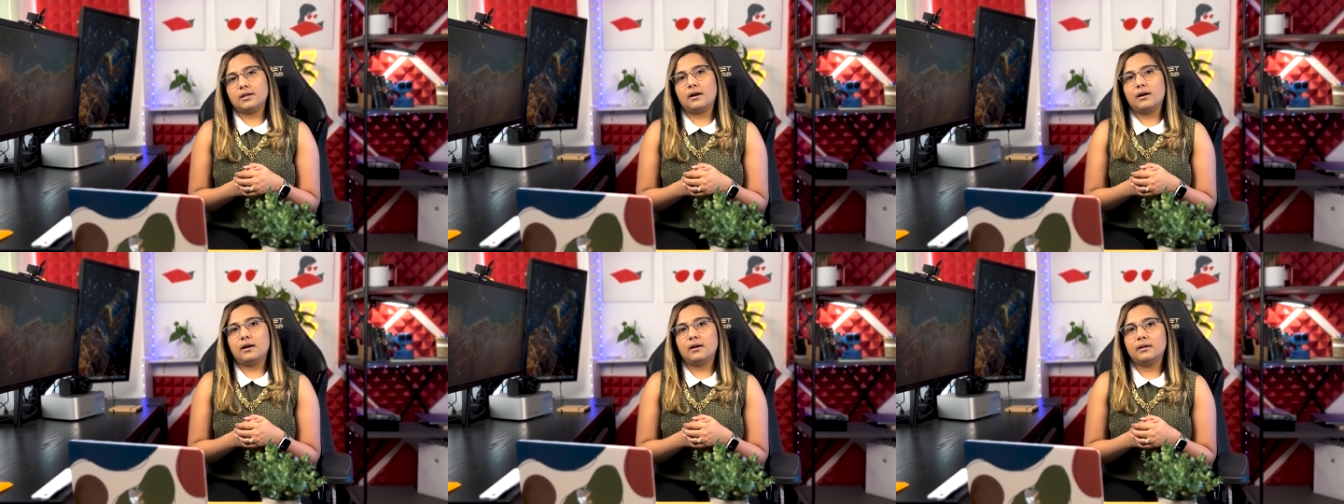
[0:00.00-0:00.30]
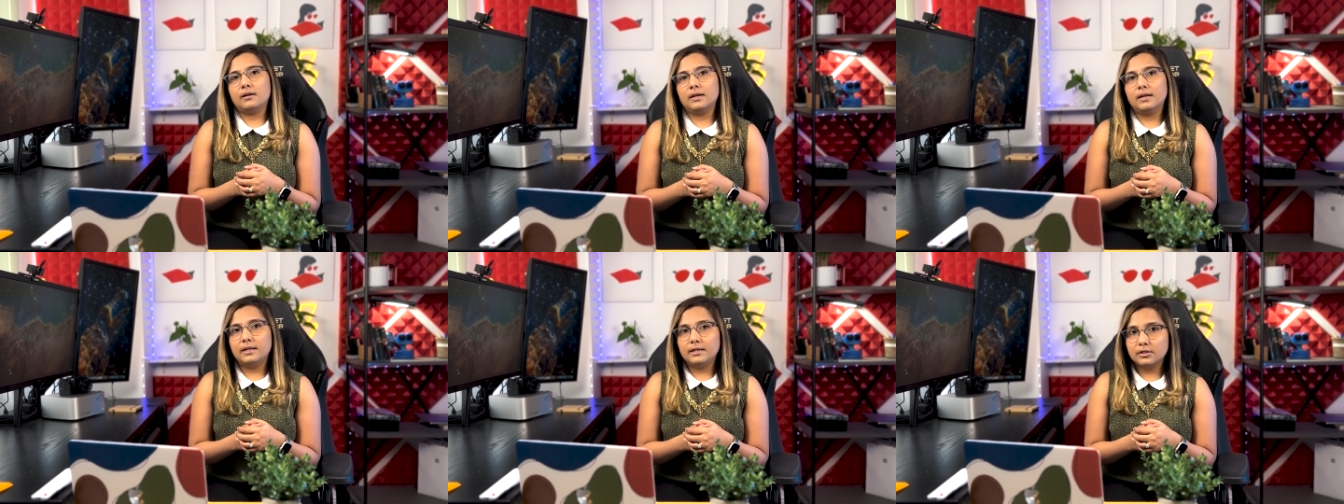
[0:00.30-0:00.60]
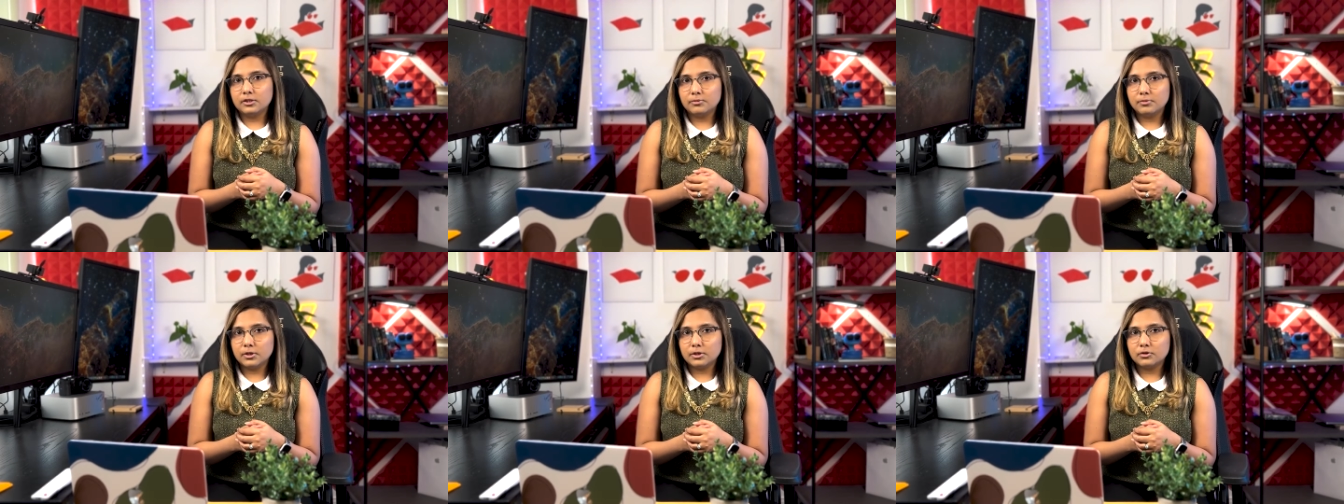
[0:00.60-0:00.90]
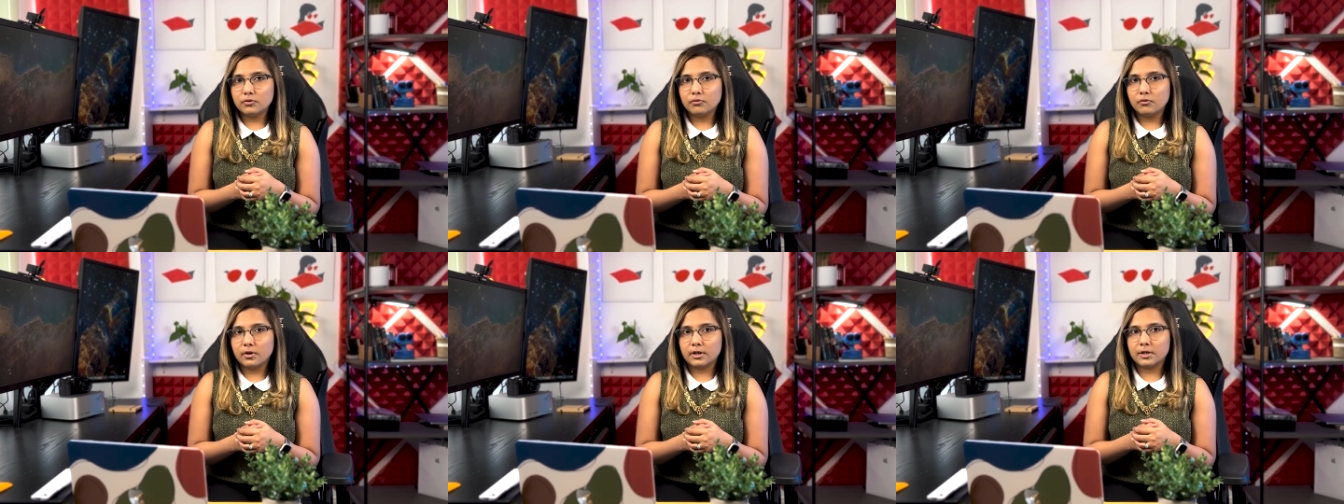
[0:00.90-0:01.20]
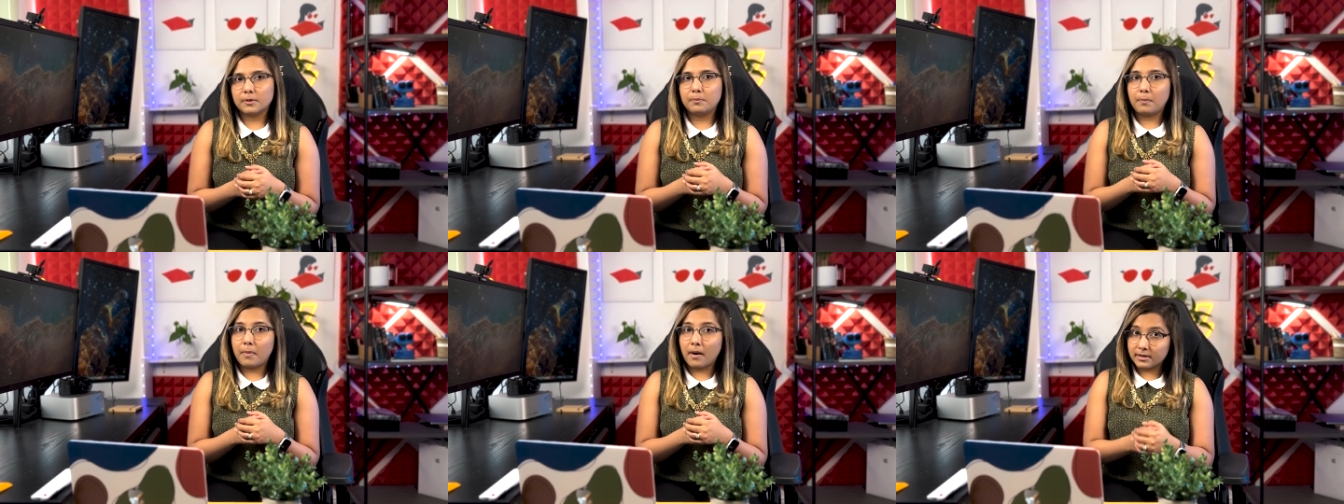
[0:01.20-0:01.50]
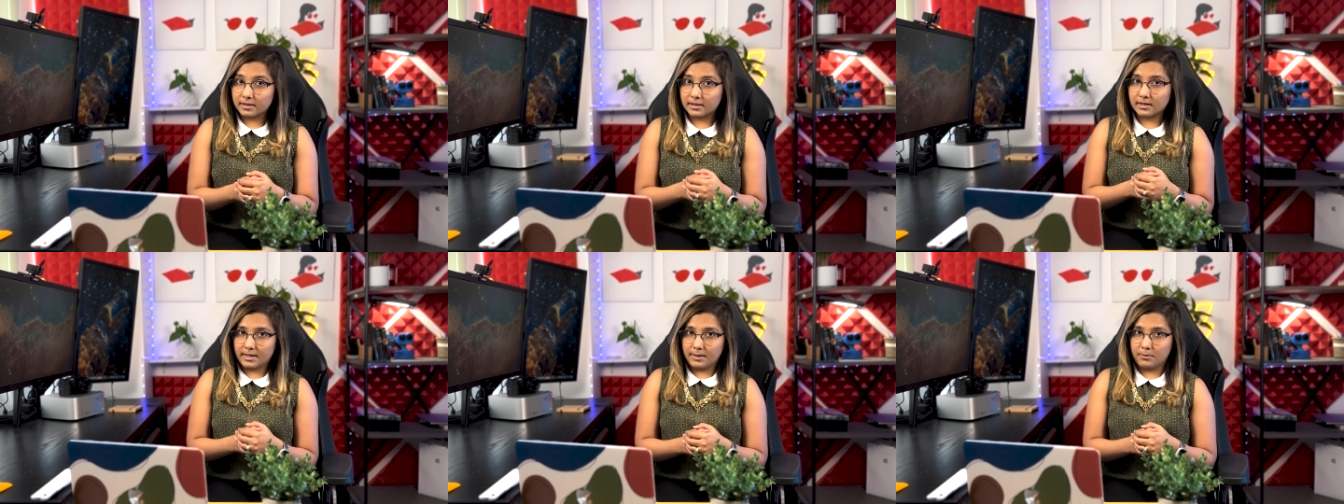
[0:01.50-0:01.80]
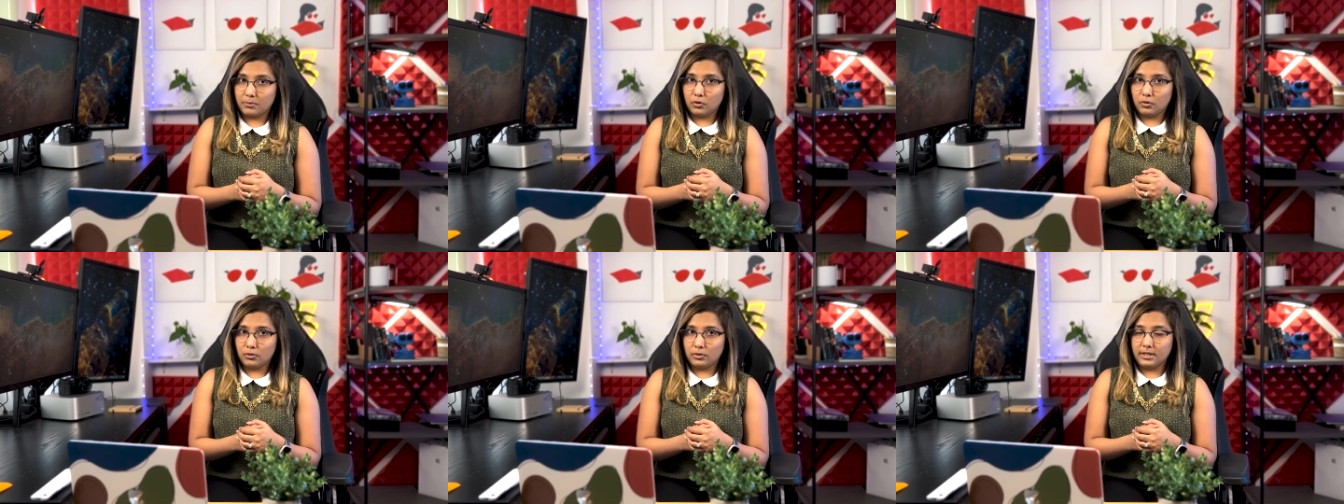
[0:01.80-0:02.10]
are eligible to work part-time
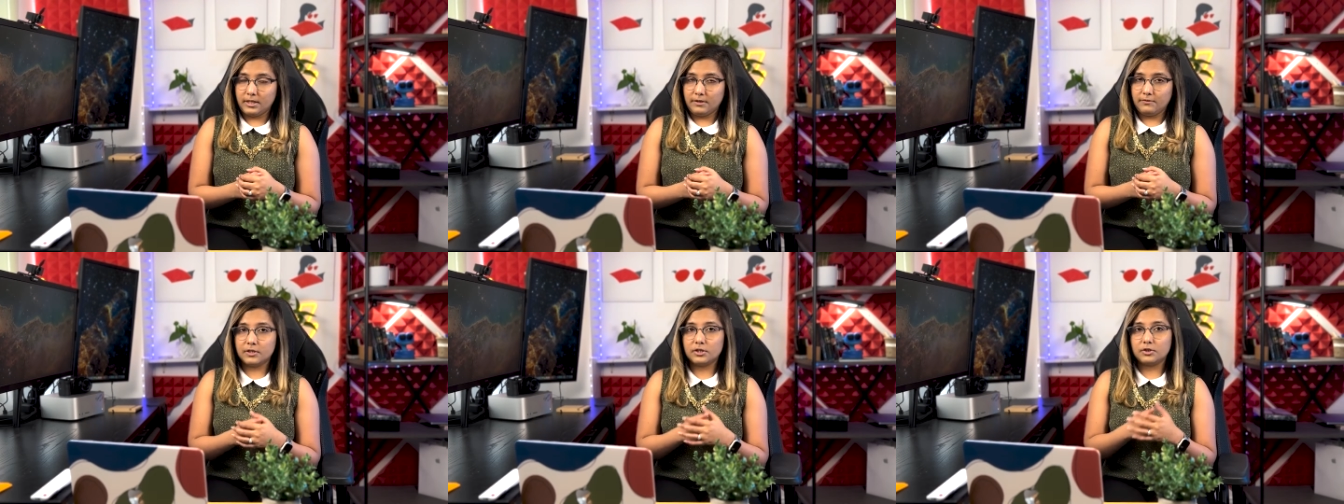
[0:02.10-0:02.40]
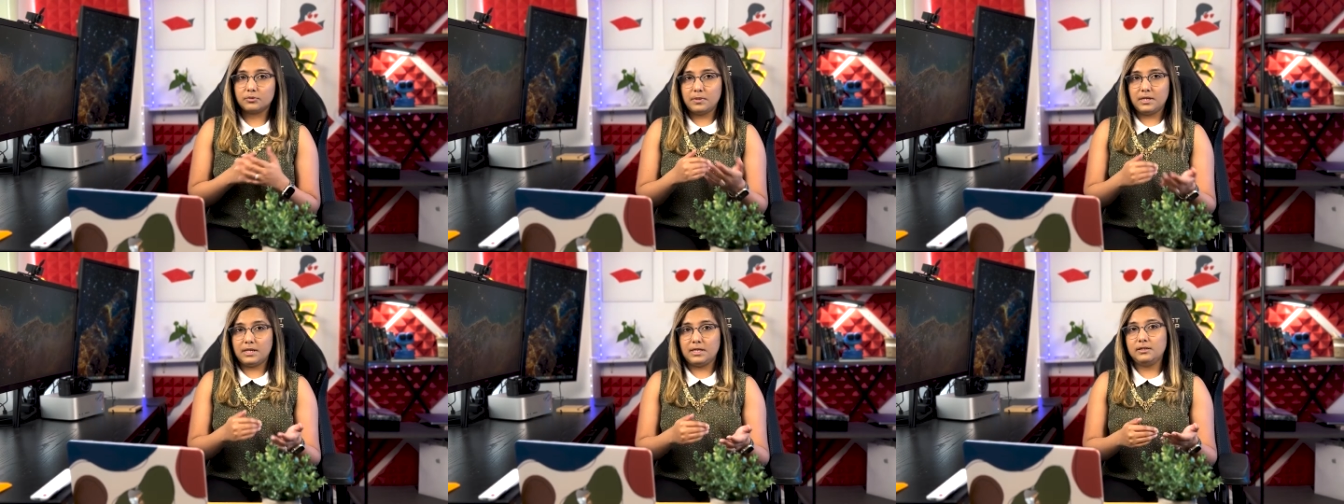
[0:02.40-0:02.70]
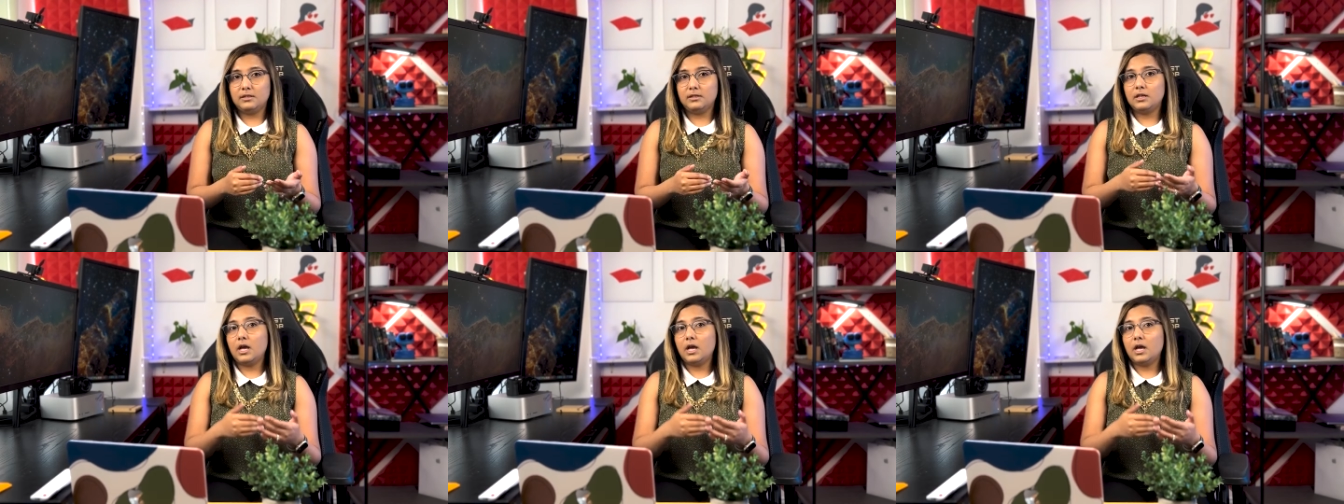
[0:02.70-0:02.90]
only, which means